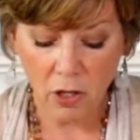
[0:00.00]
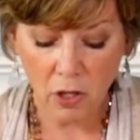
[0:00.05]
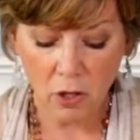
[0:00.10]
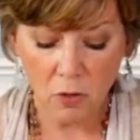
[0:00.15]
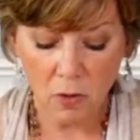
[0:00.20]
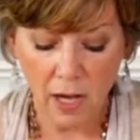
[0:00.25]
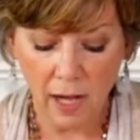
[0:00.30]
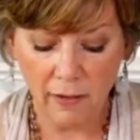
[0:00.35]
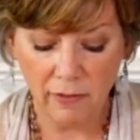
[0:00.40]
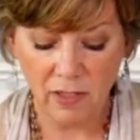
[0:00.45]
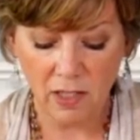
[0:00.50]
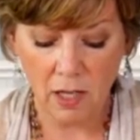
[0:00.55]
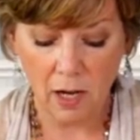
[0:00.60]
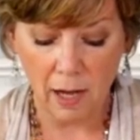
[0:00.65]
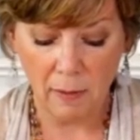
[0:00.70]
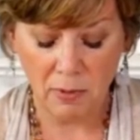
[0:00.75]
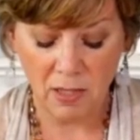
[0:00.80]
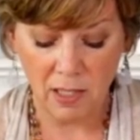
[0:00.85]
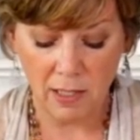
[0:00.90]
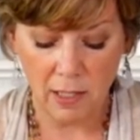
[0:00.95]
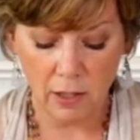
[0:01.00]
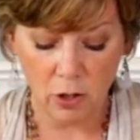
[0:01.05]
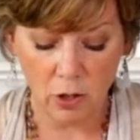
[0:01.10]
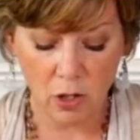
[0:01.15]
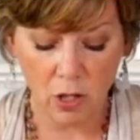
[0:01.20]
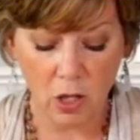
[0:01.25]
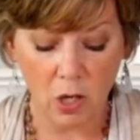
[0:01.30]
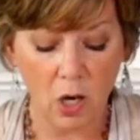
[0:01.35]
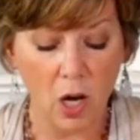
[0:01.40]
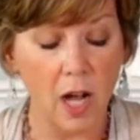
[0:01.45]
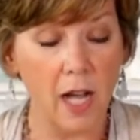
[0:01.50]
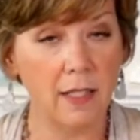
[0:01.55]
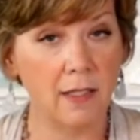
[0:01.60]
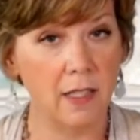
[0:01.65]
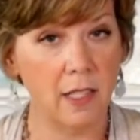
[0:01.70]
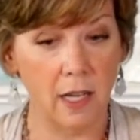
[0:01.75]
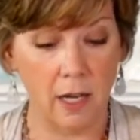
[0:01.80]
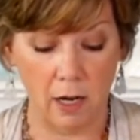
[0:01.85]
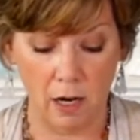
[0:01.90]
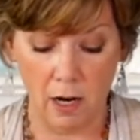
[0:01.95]
you have top stitched
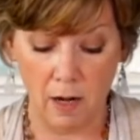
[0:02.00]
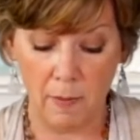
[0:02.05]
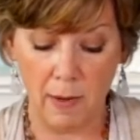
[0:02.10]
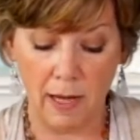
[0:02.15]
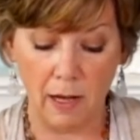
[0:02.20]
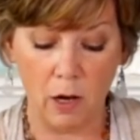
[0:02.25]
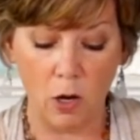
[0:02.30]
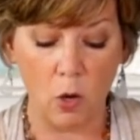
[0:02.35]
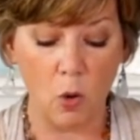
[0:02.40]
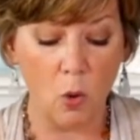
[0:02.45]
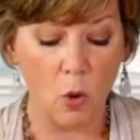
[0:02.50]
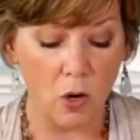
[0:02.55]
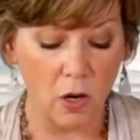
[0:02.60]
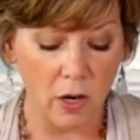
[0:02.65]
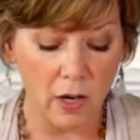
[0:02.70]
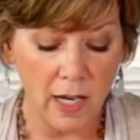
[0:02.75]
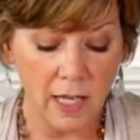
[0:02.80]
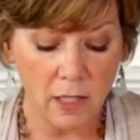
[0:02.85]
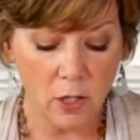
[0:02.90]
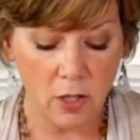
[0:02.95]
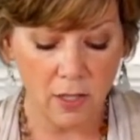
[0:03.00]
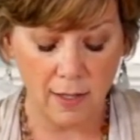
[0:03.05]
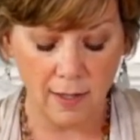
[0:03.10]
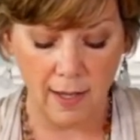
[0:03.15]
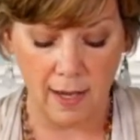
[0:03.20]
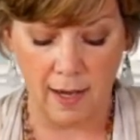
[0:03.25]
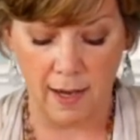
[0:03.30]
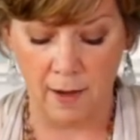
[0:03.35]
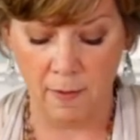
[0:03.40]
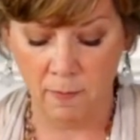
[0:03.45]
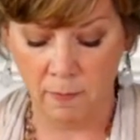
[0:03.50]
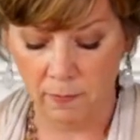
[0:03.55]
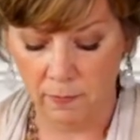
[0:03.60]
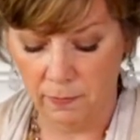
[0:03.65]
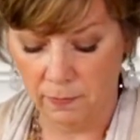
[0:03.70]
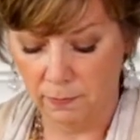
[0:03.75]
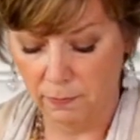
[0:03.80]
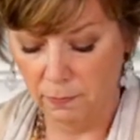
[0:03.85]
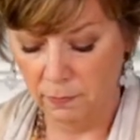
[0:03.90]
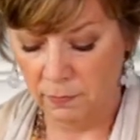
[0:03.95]
across here about 1/4 inch seam,
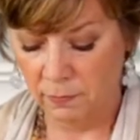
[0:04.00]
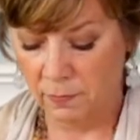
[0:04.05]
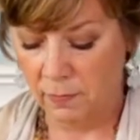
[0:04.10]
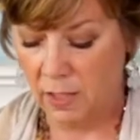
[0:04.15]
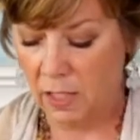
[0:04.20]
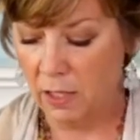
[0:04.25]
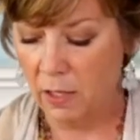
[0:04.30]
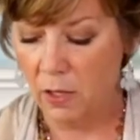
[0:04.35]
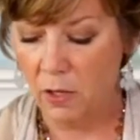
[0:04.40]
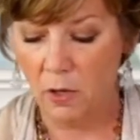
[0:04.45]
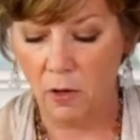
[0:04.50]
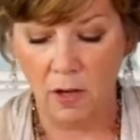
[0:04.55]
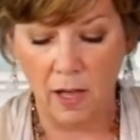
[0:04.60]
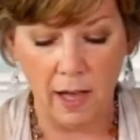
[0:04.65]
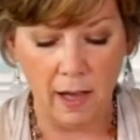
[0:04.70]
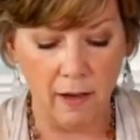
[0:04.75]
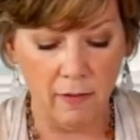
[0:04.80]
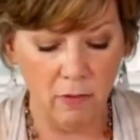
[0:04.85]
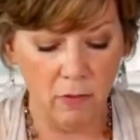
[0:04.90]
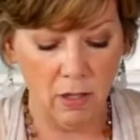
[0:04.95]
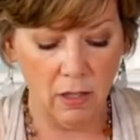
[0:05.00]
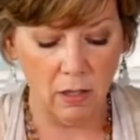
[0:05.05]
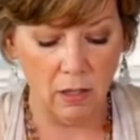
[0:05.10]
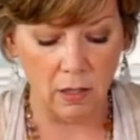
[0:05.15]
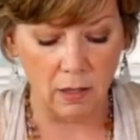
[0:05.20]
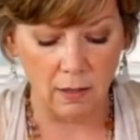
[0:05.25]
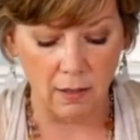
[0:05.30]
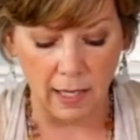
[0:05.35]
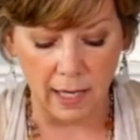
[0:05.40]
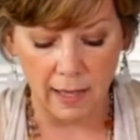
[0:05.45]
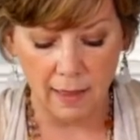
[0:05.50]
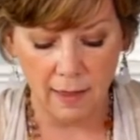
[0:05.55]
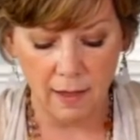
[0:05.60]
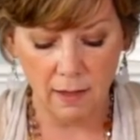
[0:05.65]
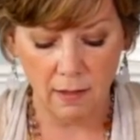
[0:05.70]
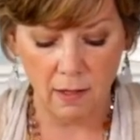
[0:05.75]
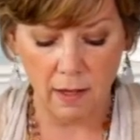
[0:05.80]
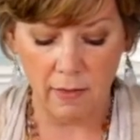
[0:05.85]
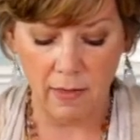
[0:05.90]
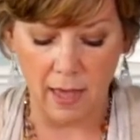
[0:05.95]
you'll have what looks like
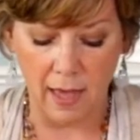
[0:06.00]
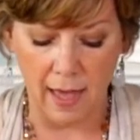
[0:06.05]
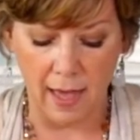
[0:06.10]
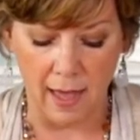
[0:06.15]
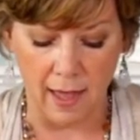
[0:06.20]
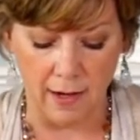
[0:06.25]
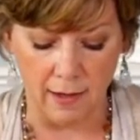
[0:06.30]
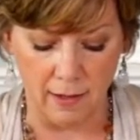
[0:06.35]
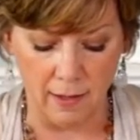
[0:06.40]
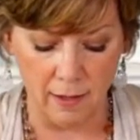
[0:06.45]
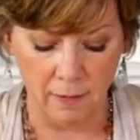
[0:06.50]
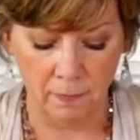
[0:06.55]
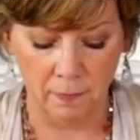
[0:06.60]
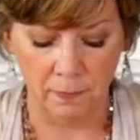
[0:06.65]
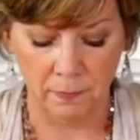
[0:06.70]
this on the end.